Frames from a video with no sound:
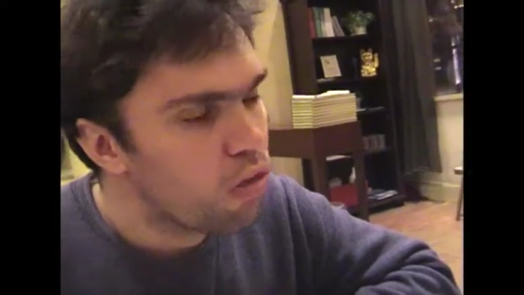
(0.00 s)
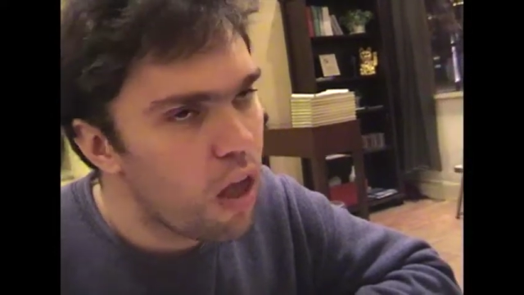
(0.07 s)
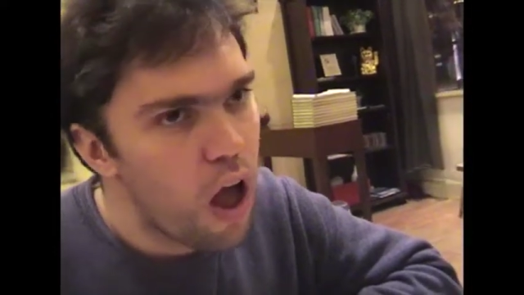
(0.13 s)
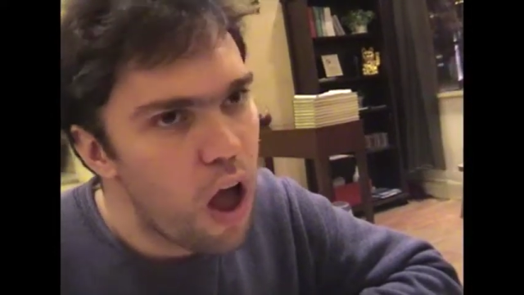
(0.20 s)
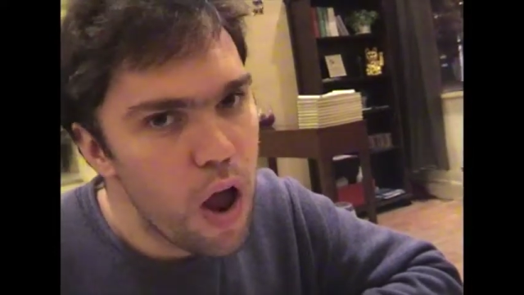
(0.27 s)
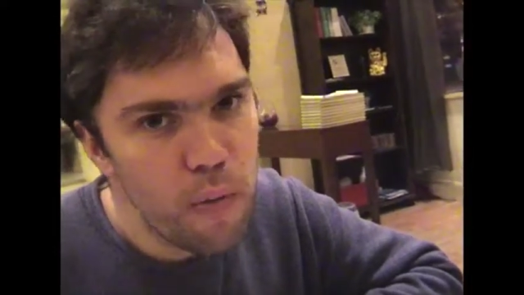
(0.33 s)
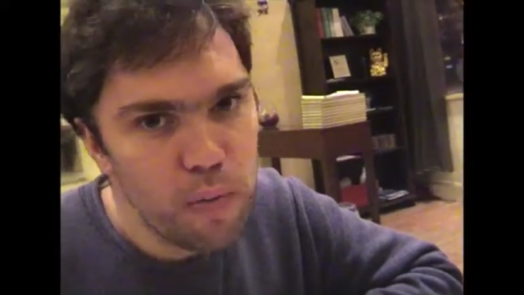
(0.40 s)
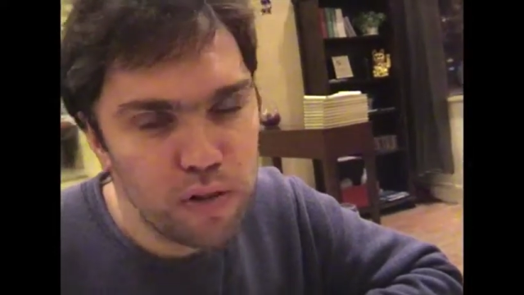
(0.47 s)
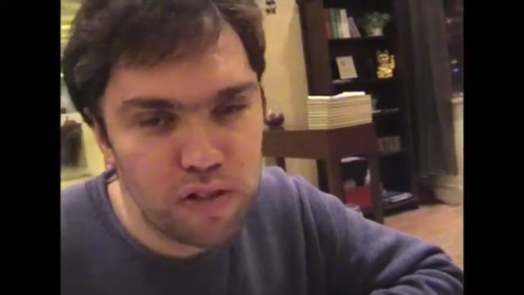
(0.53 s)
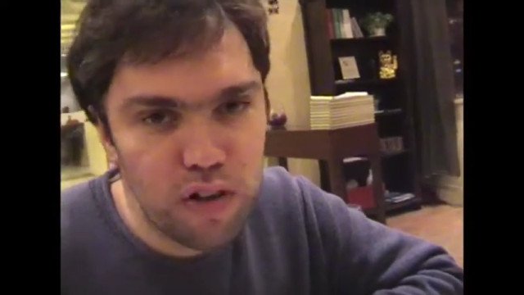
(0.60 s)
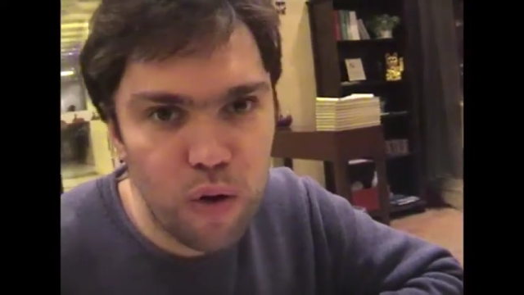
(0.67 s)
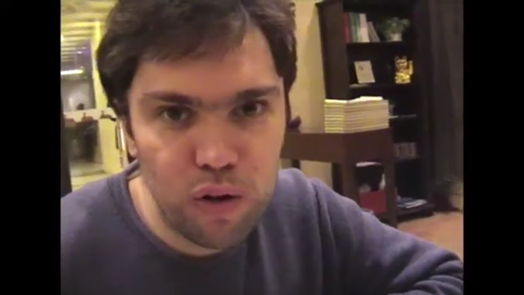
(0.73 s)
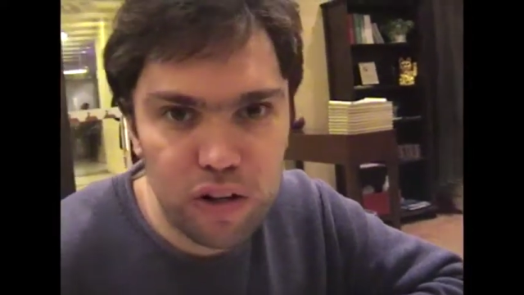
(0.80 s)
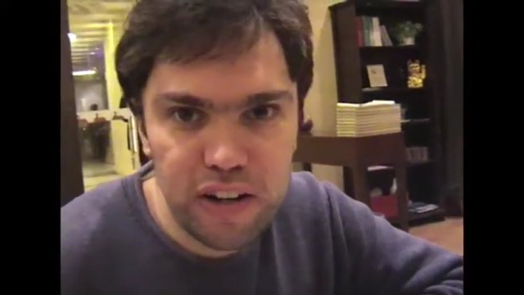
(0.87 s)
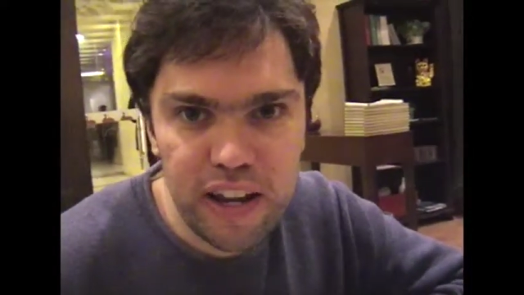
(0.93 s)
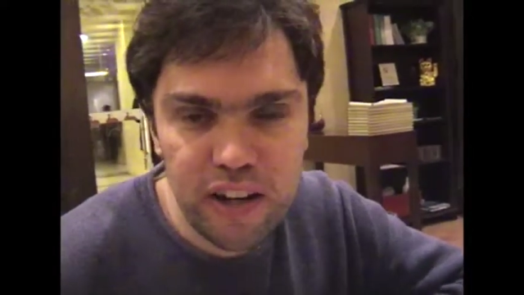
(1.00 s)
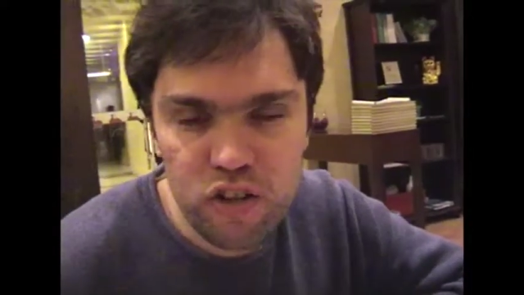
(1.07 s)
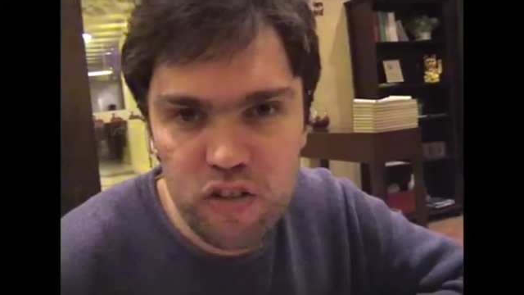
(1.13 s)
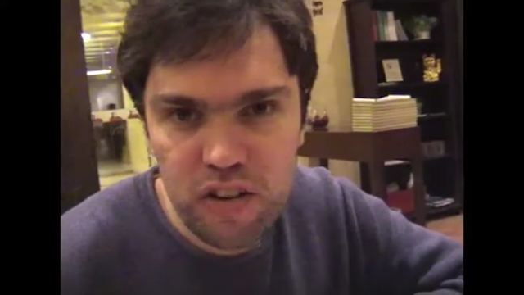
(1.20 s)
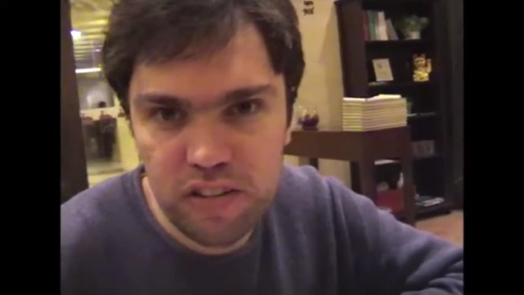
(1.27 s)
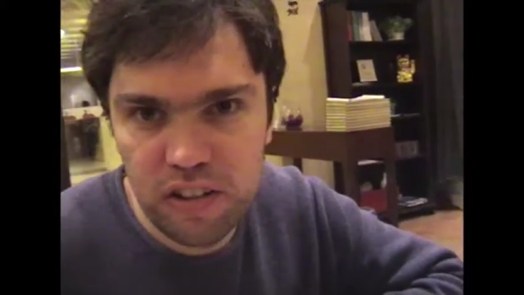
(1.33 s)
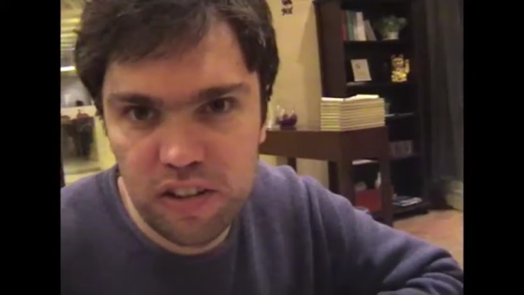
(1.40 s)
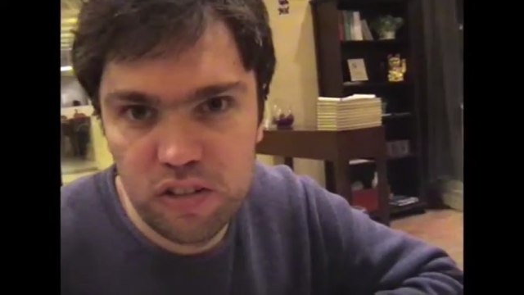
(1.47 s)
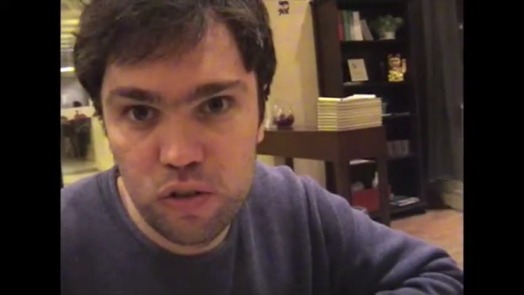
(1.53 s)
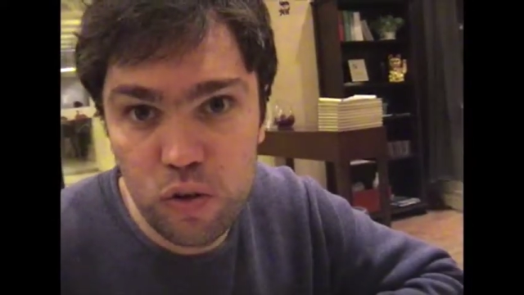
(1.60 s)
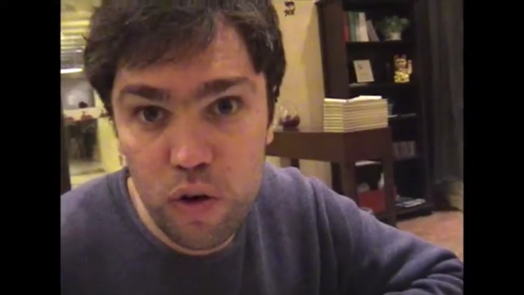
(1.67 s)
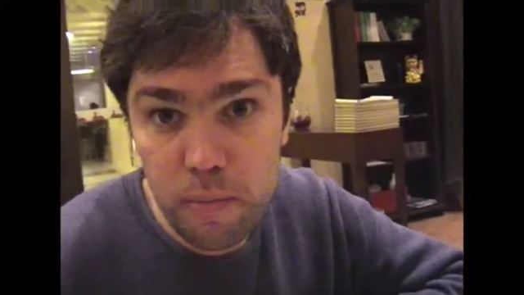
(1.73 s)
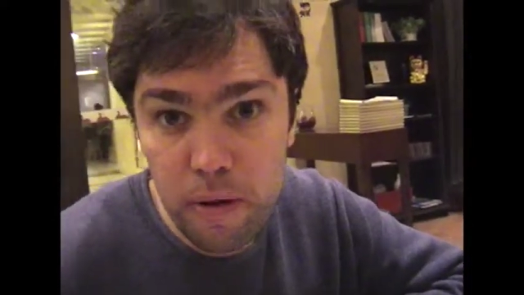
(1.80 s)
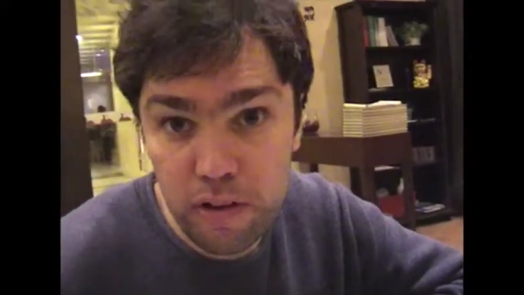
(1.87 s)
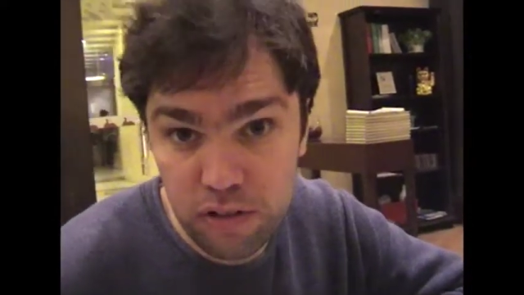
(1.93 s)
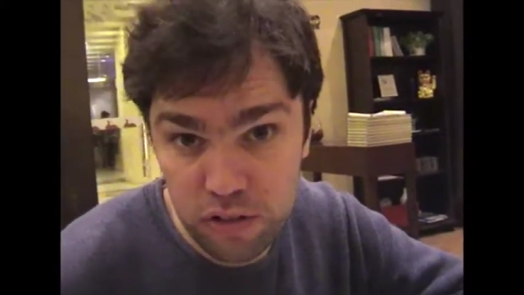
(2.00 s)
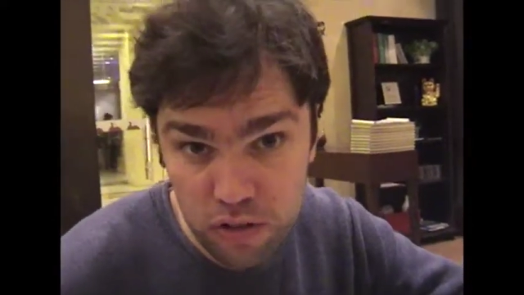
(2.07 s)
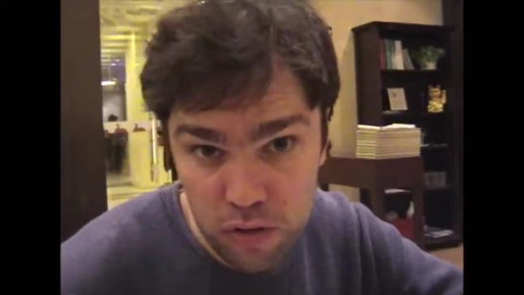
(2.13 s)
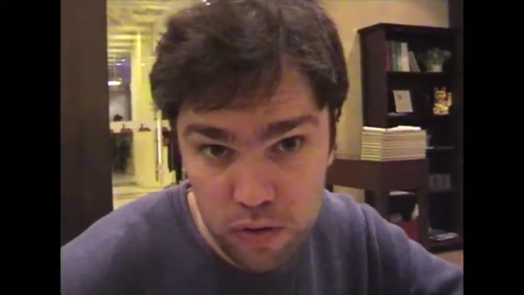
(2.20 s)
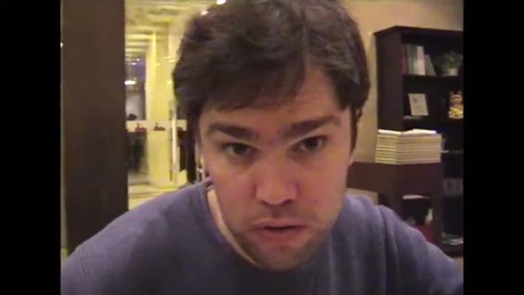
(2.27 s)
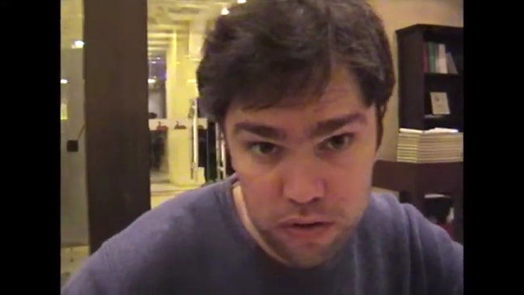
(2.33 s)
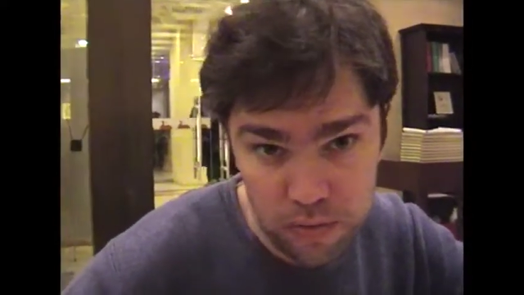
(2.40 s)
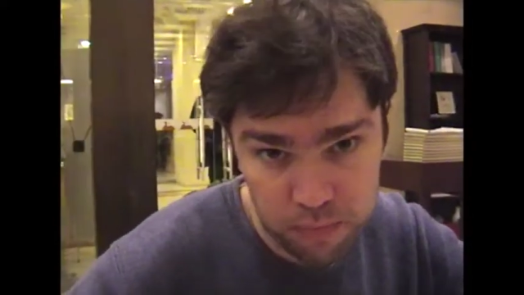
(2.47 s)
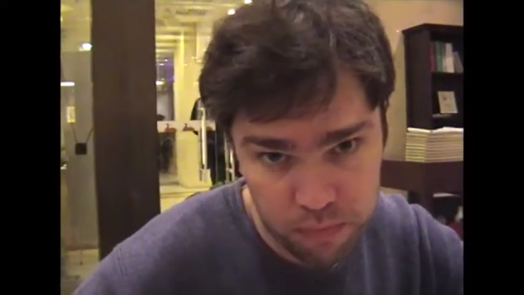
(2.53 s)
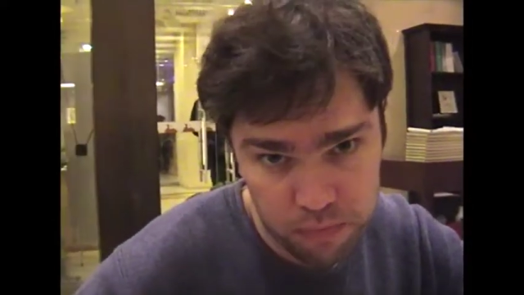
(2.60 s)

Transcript: I was told an interesting story by a student